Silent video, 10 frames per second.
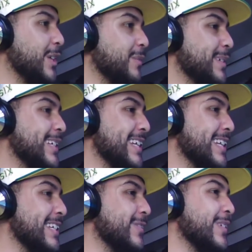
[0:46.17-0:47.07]
jump into
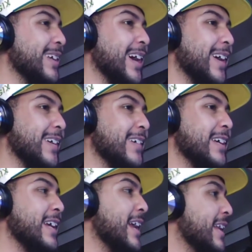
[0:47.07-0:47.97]
this one, y'all.
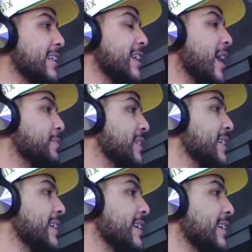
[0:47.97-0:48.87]
It is
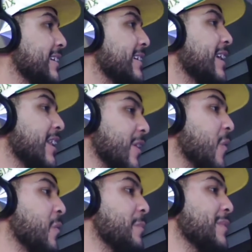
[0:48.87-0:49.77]
Hopsin,
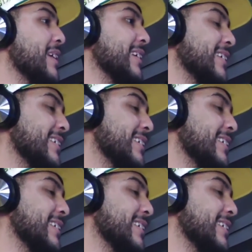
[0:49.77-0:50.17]
"Alone with Me."